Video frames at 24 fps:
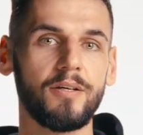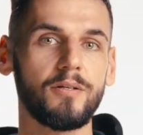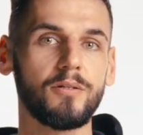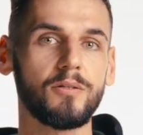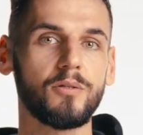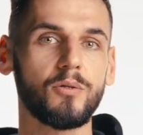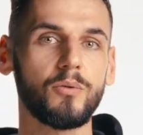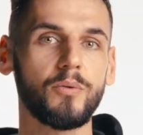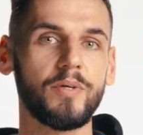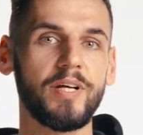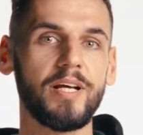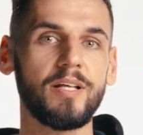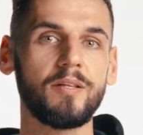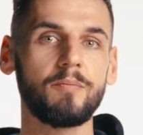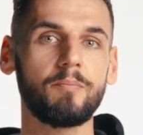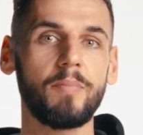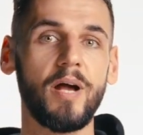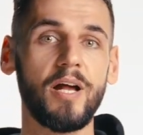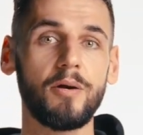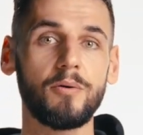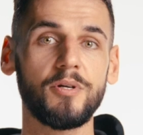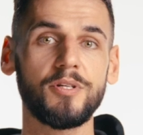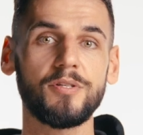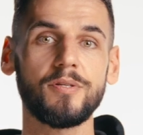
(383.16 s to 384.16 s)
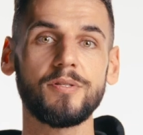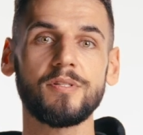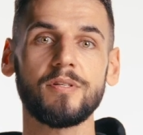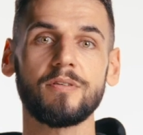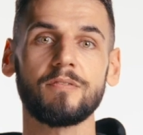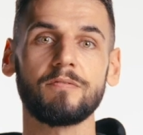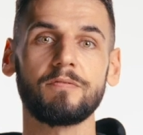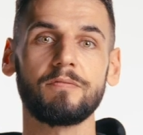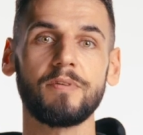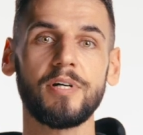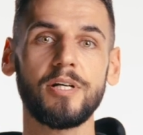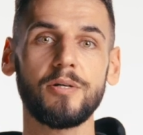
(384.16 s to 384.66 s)
you'll create parachutes
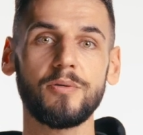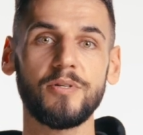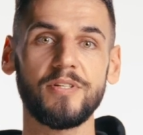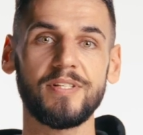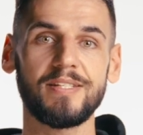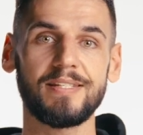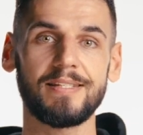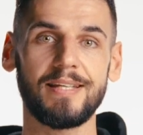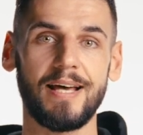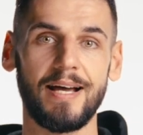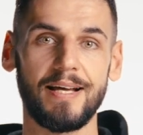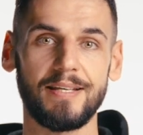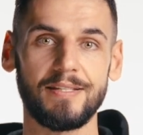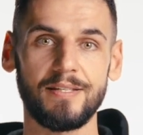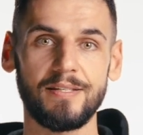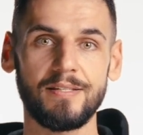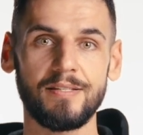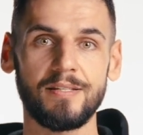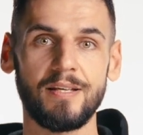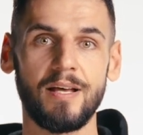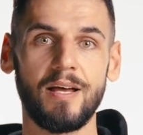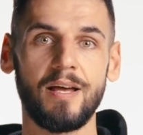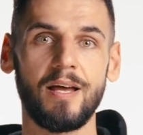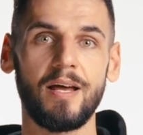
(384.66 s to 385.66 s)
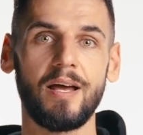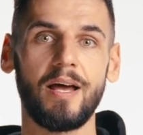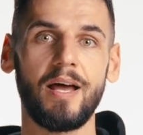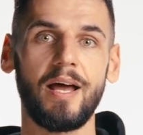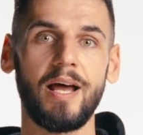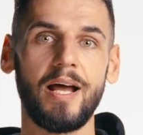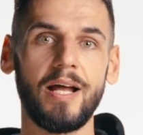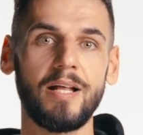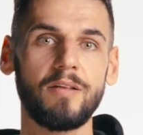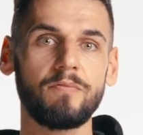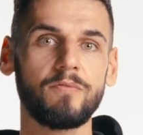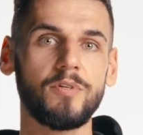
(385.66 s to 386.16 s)
of various sizes
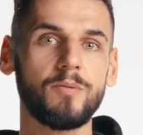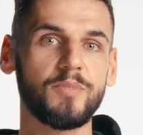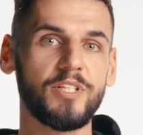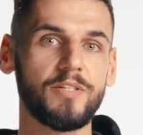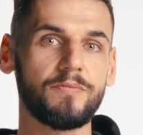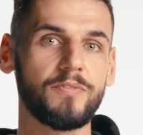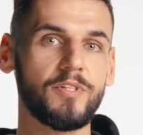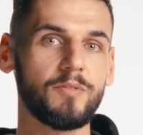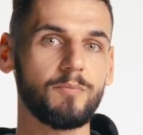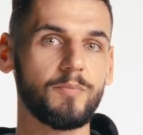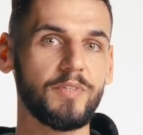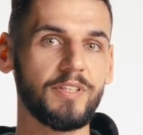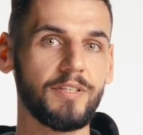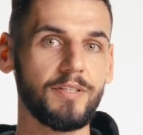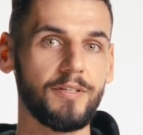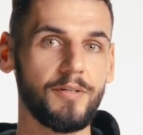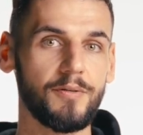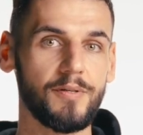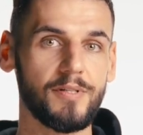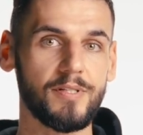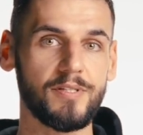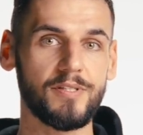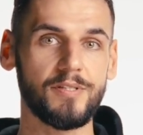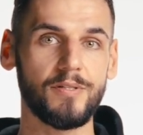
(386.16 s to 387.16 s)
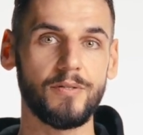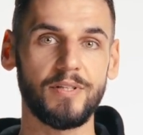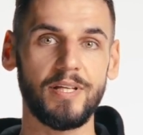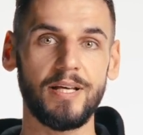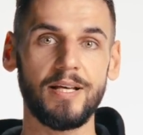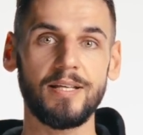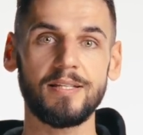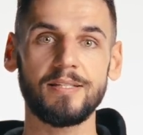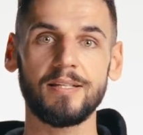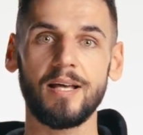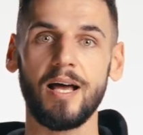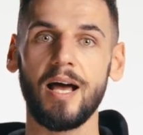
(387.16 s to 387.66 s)
and from different materials to
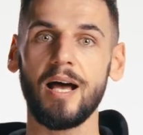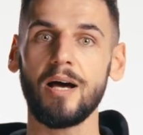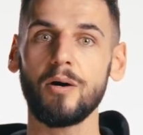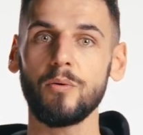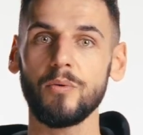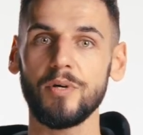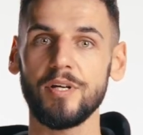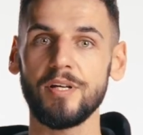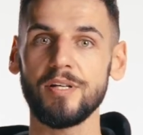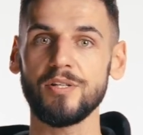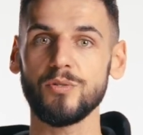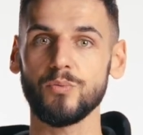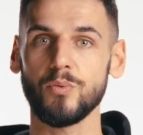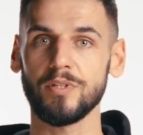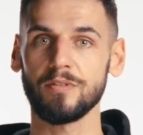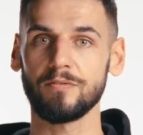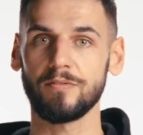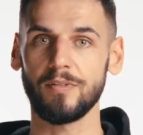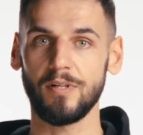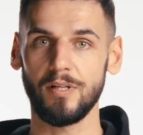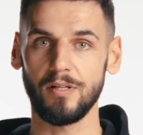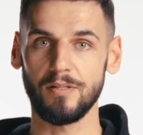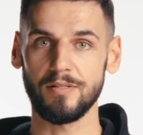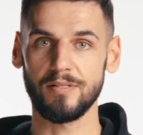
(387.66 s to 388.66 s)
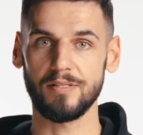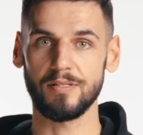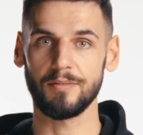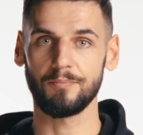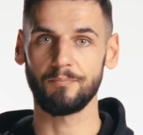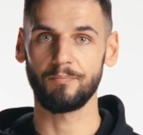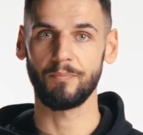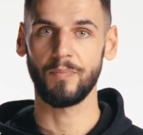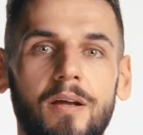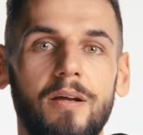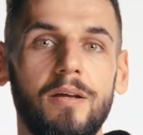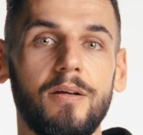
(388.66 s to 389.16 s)
test how each one falls.
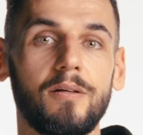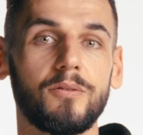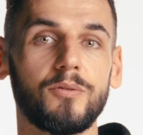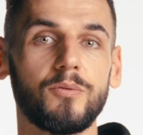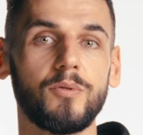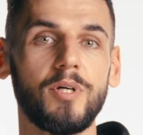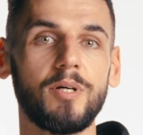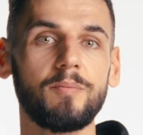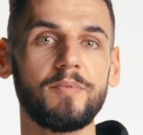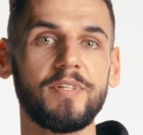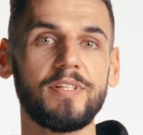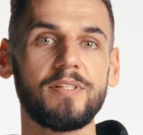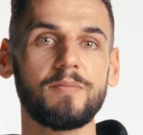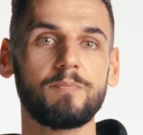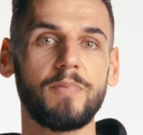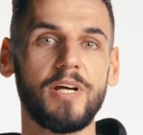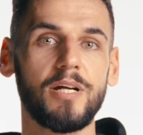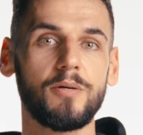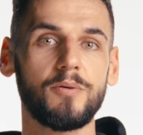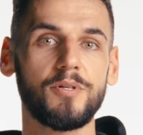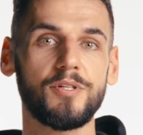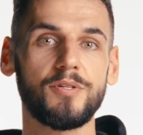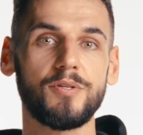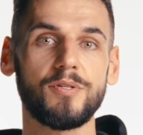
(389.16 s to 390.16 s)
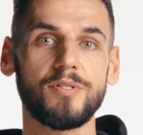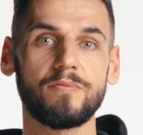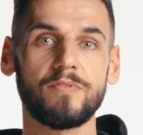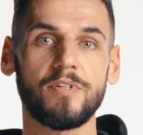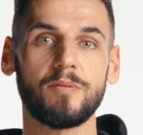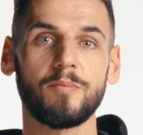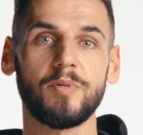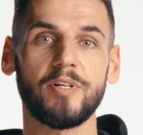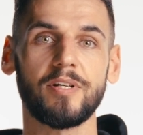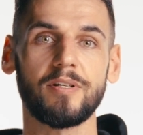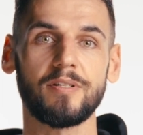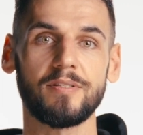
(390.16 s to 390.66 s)
You'll drop these parachutes
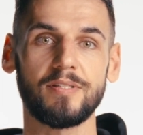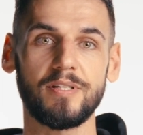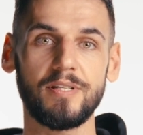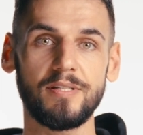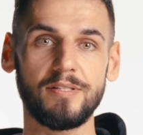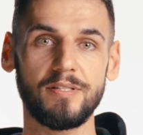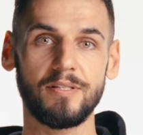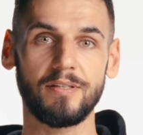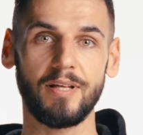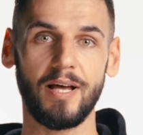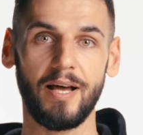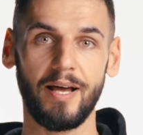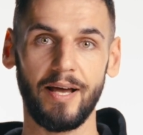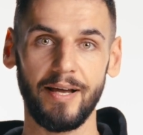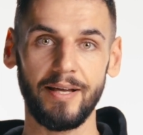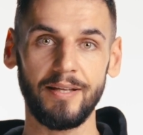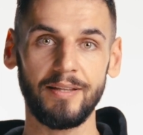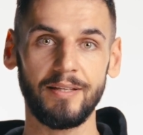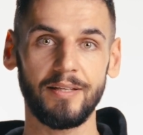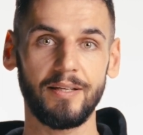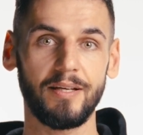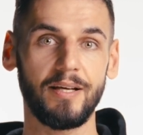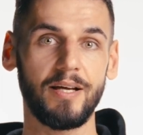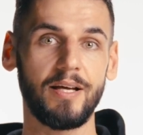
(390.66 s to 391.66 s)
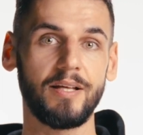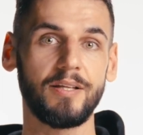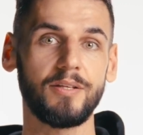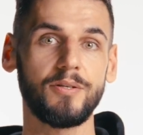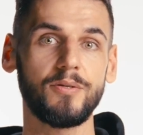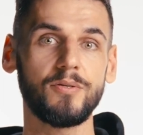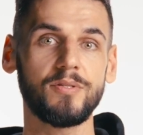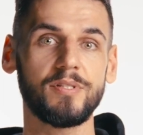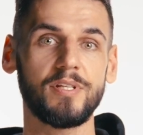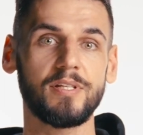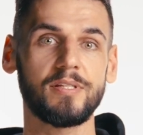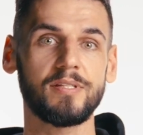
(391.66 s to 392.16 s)
from a consistent height and
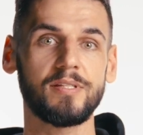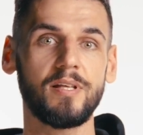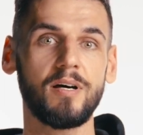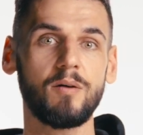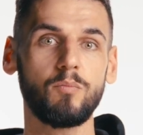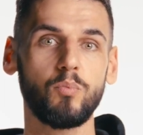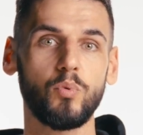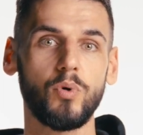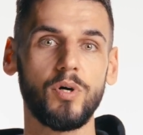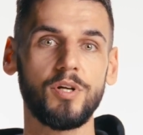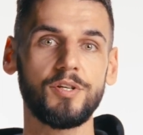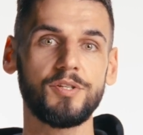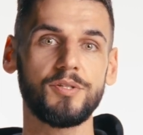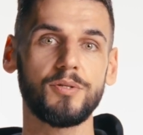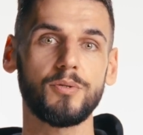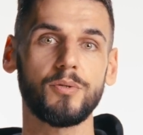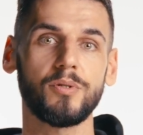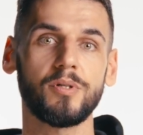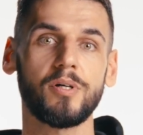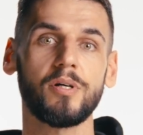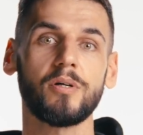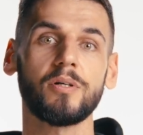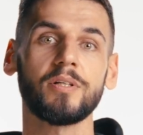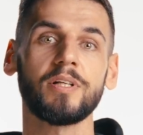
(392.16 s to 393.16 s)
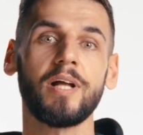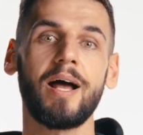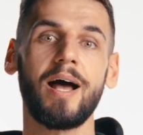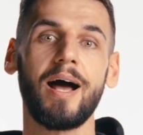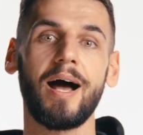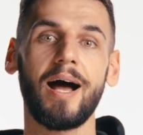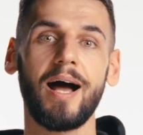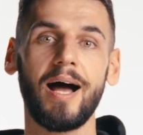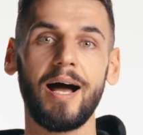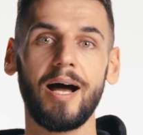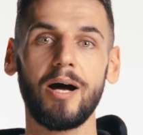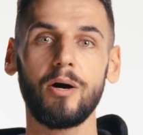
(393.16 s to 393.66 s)
use a stopwatch to record
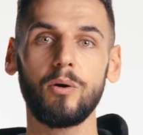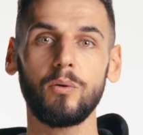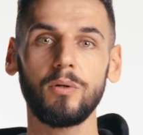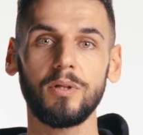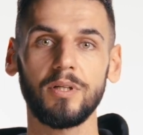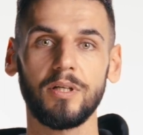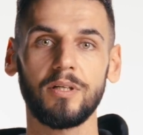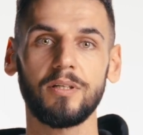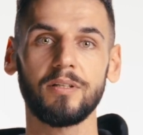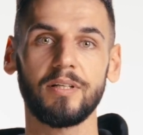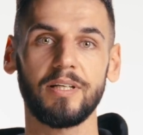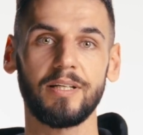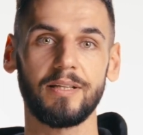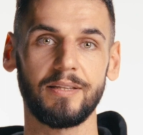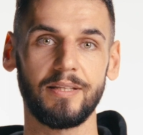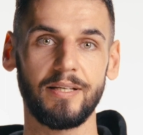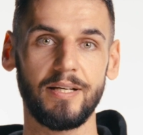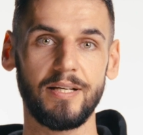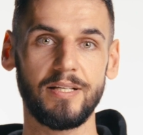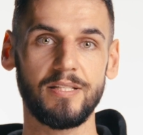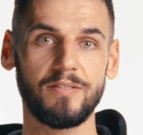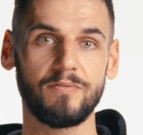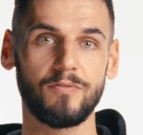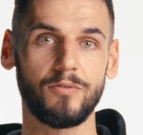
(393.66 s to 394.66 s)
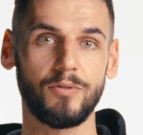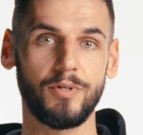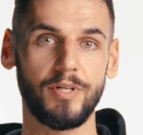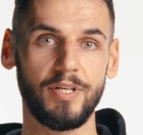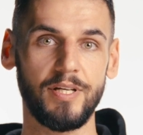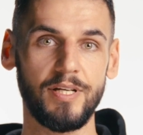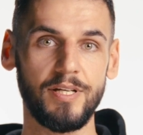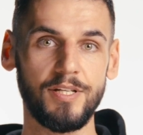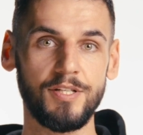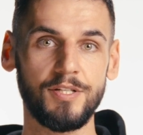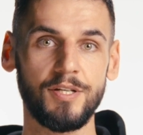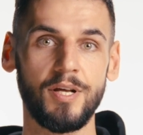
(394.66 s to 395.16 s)
how long it takes for
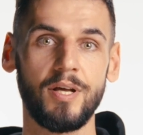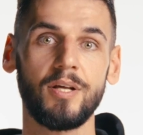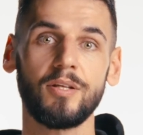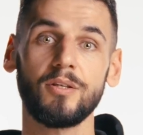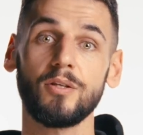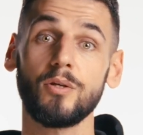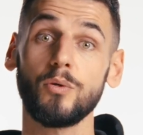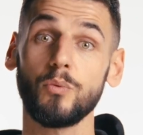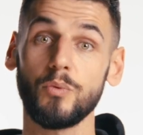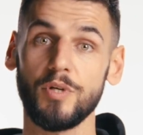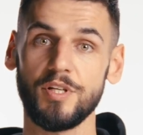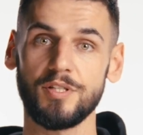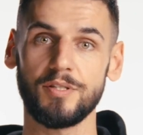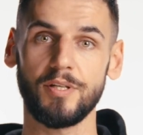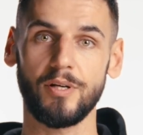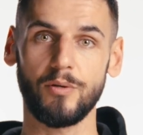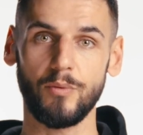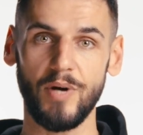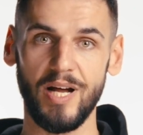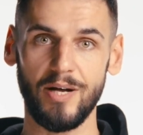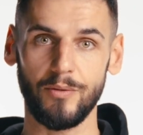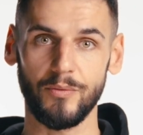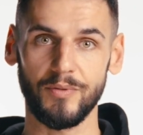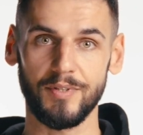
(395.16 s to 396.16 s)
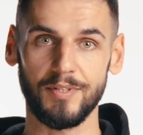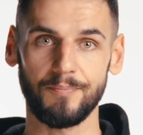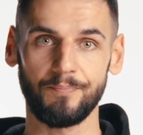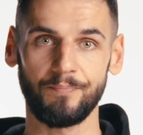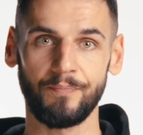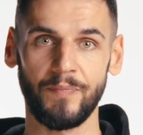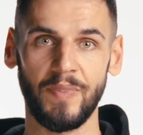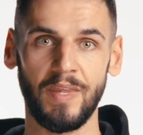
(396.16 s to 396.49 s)
each to reach the ground.